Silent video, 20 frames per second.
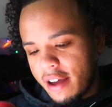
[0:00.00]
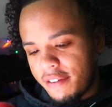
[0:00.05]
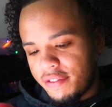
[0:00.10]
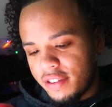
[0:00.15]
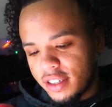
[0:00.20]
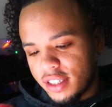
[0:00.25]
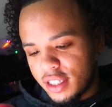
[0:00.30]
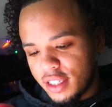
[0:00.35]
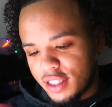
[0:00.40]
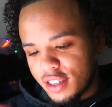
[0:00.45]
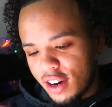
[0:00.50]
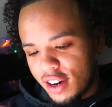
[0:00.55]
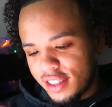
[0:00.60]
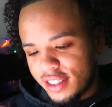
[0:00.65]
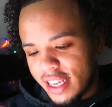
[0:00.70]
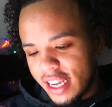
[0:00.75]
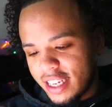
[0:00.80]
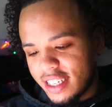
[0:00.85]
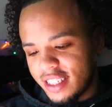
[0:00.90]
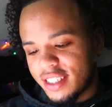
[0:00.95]
I officially
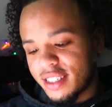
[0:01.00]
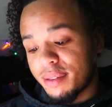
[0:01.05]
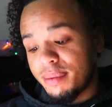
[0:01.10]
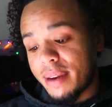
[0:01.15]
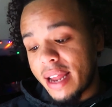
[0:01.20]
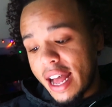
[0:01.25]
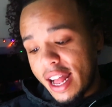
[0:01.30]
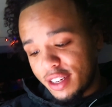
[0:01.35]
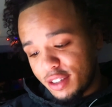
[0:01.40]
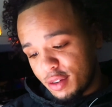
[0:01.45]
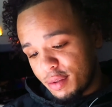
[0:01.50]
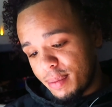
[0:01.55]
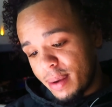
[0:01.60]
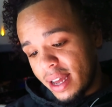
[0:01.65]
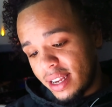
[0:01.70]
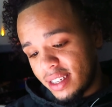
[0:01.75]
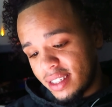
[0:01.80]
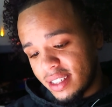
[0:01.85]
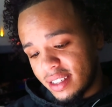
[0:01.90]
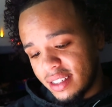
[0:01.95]
started taking some natural
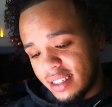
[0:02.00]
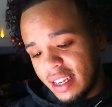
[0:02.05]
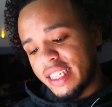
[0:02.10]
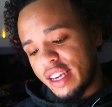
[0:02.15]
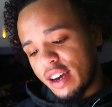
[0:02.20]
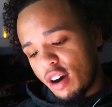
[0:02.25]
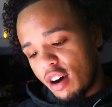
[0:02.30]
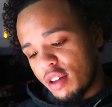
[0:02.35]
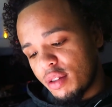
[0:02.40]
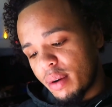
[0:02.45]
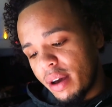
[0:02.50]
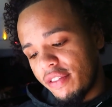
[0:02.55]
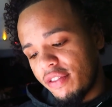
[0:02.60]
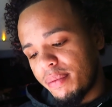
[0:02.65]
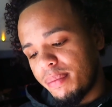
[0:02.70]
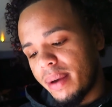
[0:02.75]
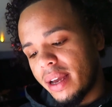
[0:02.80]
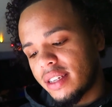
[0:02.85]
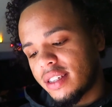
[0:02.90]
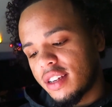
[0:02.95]
medicine sent all the way
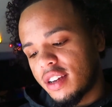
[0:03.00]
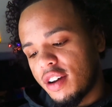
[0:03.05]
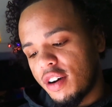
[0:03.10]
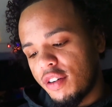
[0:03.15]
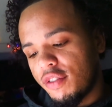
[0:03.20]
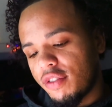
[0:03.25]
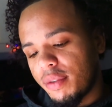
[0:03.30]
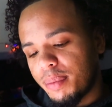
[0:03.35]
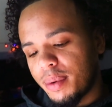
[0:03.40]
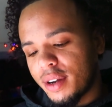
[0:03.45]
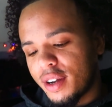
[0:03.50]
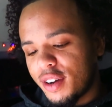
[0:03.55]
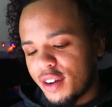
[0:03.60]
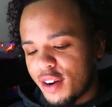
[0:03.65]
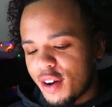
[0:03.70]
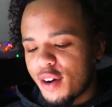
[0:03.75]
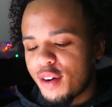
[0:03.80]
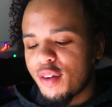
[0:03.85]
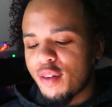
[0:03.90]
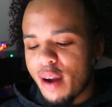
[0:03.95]
from Mexico from a good
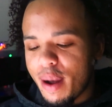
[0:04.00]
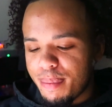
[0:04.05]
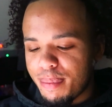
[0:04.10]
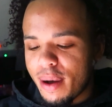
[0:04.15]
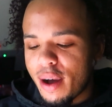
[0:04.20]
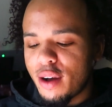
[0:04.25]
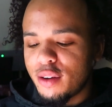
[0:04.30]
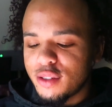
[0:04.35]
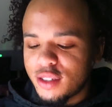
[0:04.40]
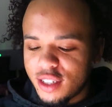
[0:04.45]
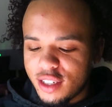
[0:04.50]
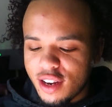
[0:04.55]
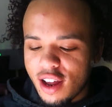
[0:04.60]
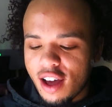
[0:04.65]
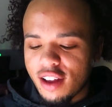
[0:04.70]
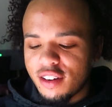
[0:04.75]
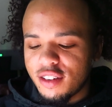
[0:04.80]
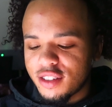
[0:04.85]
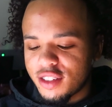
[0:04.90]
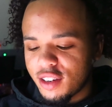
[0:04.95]
old grandpa who's a
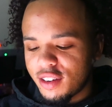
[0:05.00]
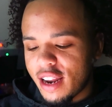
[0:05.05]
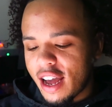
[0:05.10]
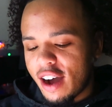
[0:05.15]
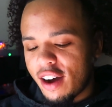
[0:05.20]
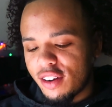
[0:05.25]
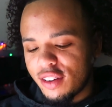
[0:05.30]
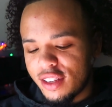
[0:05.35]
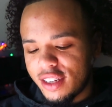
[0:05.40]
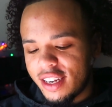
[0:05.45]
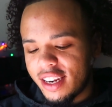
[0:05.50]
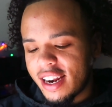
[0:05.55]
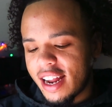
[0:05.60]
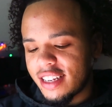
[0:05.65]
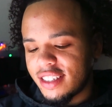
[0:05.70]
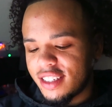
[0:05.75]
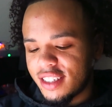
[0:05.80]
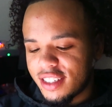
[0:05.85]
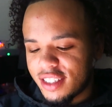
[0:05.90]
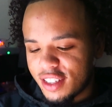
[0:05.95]
doctor. So not only did I
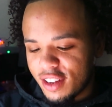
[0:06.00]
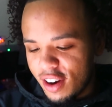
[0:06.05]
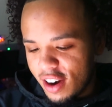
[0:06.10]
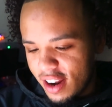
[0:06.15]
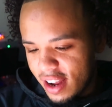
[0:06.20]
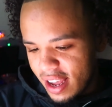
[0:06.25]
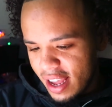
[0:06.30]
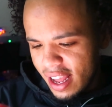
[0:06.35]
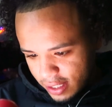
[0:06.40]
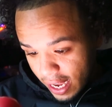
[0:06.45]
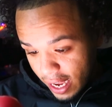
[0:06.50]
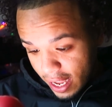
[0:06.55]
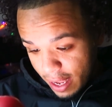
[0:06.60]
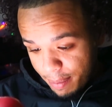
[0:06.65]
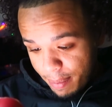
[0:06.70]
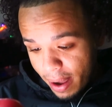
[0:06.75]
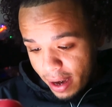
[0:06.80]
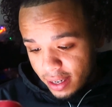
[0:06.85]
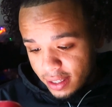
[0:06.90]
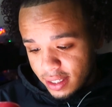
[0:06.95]
just start
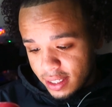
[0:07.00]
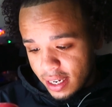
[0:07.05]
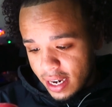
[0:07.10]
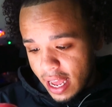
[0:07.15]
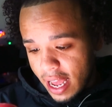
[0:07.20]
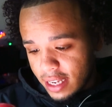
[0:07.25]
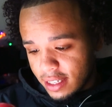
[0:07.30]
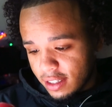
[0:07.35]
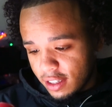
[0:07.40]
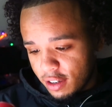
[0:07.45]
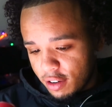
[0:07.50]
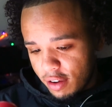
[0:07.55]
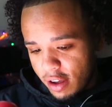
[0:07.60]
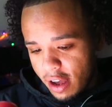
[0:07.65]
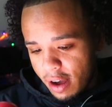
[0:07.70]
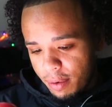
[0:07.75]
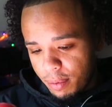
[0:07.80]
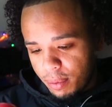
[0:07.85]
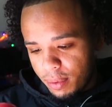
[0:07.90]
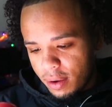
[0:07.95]
taking medicine as little
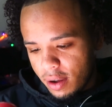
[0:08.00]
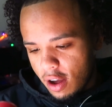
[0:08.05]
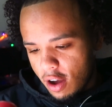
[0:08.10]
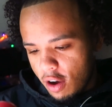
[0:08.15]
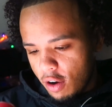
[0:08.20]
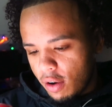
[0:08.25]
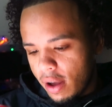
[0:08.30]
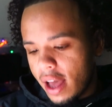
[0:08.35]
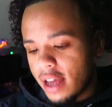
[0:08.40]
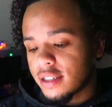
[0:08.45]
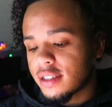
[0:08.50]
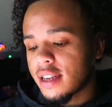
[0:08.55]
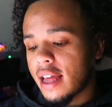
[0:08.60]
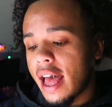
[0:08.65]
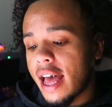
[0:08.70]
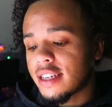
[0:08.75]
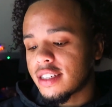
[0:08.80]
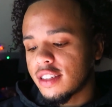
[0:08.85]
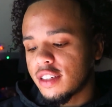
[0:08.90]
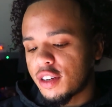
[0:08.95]
help, oh, as,
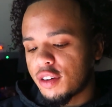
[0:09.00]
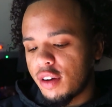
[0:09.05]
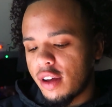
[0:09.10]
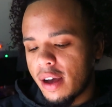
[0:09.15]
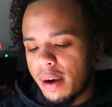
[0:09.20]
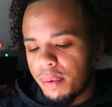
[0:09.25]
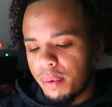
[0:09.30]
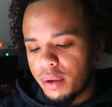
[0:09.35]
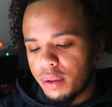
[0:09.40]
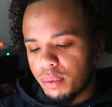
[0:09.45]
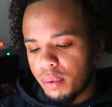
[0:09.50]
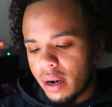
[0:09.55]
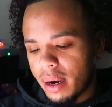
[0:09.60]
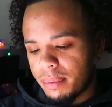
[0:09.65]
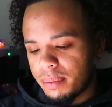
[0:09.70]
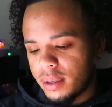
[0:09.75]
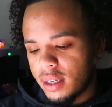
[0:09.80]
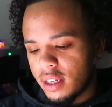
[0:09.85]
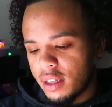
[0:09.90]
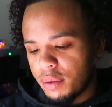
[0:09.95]
as a little help with what
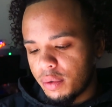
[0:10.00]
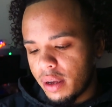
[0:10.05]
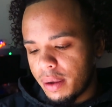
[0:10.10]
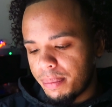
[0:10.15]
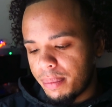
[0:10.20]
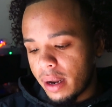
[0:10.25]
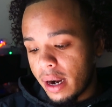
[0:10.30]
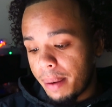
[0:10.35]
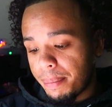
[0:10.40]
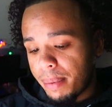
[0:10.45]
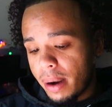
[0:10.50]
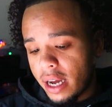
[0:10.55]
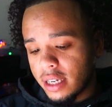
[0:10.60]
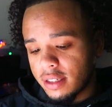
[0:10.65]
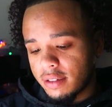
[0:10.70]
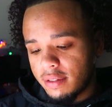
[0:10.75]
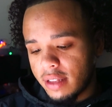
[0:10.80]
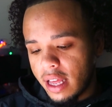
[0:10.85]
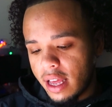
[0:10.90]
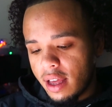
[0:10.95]
I'm dealing with, but I'm
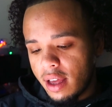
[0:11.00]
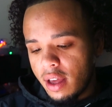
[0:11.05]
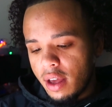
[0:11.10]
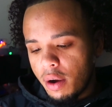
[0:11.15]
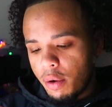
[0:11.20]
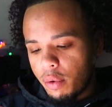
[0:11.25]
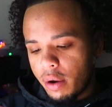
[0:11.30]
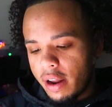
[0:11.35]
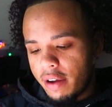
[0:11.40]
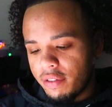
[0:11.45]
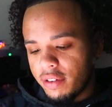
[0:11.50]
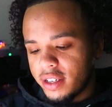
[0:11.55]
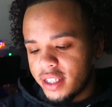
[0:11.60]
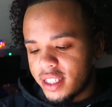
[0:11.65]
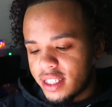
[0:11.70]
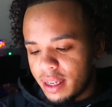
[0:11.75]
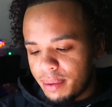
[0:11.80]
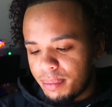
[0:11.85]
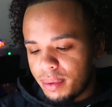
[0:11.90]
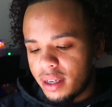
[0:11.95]
positive that whatever he
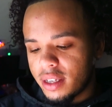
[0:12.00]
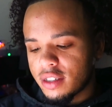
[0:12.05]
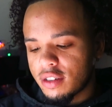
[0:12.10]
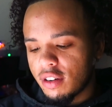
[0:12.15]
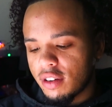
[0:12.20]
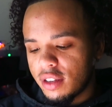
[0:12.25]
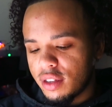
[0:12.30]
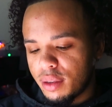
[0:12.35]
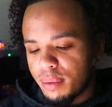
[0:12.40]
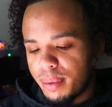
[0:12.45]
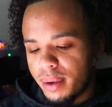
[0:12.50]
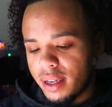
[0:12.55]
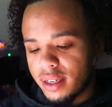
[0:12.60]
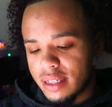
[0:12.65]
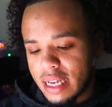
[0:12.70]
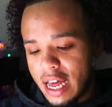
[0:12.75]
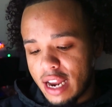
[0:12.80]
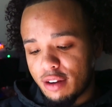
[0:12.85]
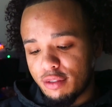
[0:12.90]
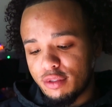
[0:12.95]
sent me is only the
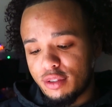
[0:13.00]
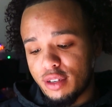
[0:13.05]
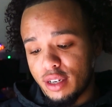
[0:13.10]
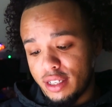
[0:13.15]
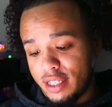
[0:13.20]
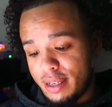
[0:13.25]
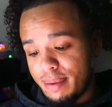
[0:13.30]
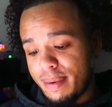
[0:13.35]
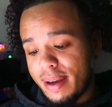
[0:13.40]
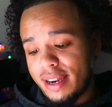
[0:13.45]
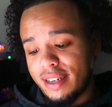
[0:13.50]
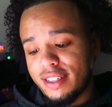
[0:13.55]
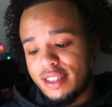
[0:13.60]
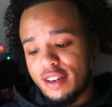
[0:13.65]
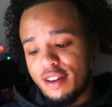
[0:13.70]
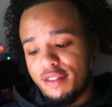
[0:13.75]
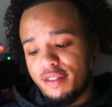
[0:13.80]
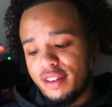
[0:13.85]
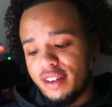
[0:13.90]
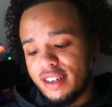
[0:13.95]
best. I don't trust the
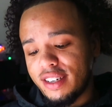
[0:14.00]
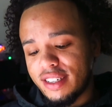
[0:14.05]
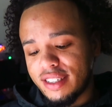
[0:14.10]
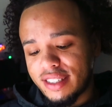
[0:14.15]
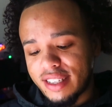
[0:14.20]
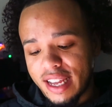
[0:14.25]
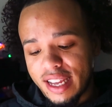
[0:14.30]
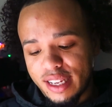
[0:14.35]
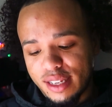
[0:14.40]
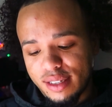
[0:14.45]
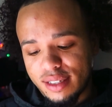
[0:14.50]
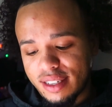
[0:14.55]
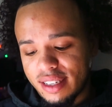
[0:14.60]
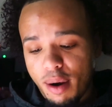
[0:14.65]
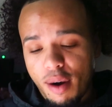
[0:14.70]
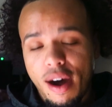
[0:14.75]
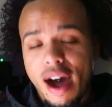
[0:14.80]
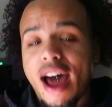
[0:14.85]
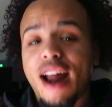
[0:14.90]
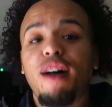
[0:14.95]
medicine over here in the States.
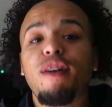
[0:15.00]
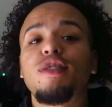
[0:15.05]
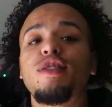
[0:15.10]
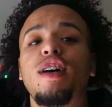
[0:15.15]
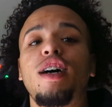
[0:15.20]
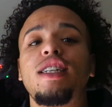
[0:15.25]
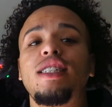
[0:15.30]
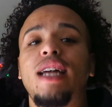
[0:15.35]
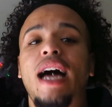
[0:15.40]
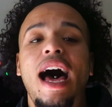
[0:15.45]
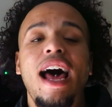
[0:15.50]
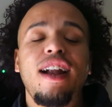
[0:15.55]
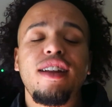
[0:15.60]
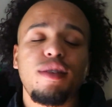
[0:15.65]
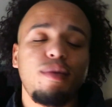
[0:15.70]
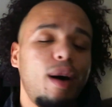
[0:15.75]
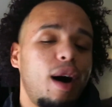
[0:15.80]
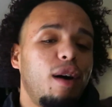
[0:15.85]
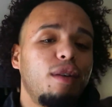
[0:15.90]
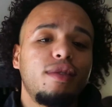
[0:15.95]
Bro, I don't trust that I
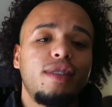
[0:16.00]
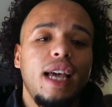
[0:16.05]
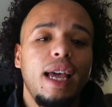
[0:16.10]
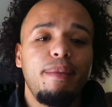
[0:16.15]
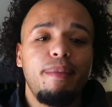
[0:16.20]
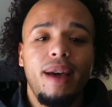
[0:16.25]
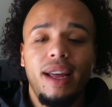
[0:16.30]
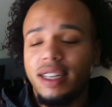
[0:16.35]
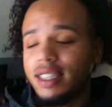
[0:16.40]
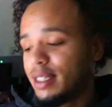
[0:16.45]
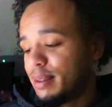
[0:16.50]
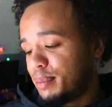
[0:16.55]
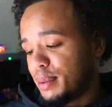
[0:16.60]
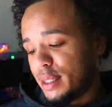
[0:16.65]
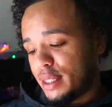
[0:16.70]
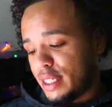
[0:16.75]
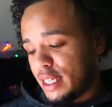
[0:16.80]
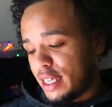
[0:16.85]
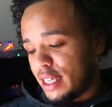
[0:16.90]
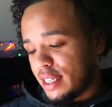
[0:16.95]
just why I don't take medicine,
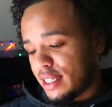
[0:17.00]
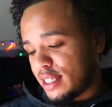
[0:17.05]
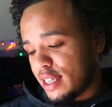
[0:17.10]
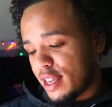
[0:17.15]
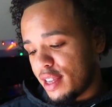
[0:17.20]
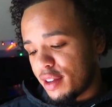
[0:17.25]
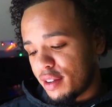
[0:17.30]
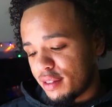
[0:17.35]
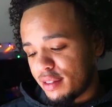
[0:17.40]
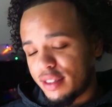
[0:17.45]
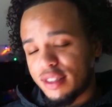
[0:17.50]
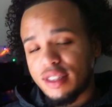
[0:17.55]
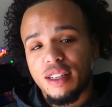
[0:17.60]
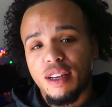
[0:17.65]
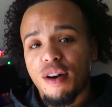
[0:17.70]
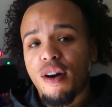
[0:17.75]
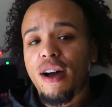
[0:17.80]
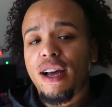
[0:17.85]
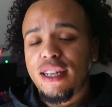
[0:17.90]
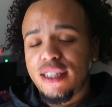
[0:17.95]
but shit, tell you,
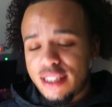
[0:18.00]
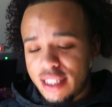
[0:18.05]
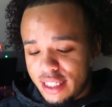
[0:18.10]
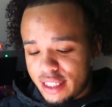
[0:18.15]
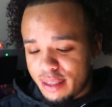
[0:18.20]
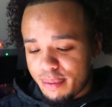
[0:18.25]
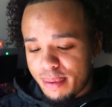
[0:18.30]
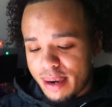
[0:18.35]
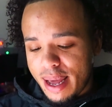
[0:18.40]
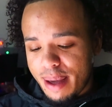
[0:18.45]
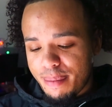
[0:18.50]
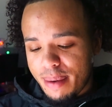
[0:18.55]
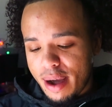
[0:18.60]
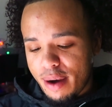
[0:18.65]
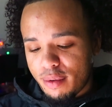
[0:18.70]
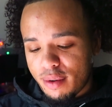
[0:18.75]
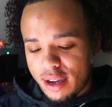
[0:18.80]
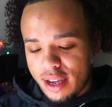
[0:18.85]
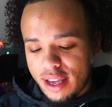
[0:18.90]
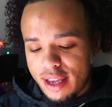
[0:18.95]
go ahead and send some of that
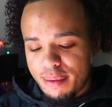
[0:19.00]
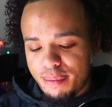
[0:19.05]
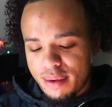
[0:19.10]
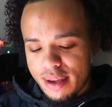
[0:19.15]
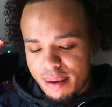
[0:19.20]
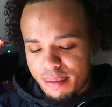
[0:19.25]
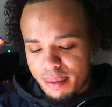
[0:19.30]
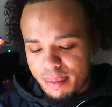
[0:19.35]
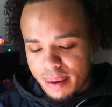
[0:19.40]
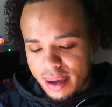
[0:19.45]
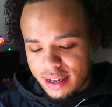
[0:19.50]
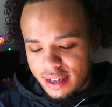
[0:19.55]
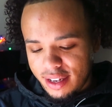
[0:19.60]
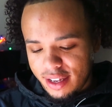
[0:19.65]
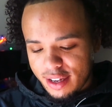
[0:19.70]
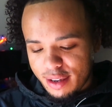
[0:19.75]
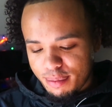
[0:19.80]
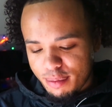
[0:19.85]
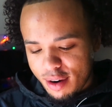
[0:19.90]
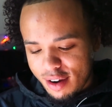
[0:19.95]
my way. Hit me up in my
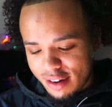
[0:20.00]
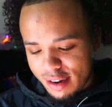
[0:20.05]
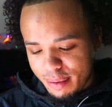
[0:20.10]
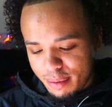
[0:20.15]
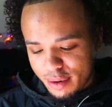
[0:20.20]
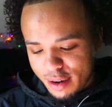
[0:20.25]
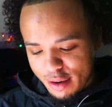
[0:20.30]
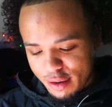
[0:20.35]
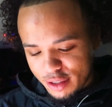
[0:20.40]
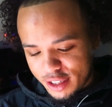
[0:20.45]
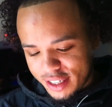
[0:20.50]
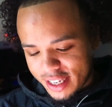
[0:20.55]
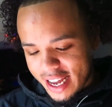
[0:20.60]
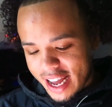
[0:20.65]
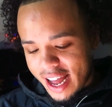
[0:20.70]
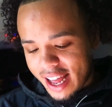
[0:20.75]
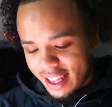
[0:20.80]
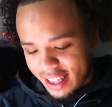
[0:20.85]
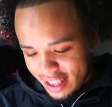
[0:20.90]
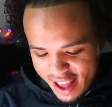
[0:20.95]
DM, bro. Let me even know what you
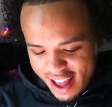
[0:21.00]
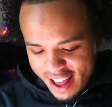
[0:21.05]
got.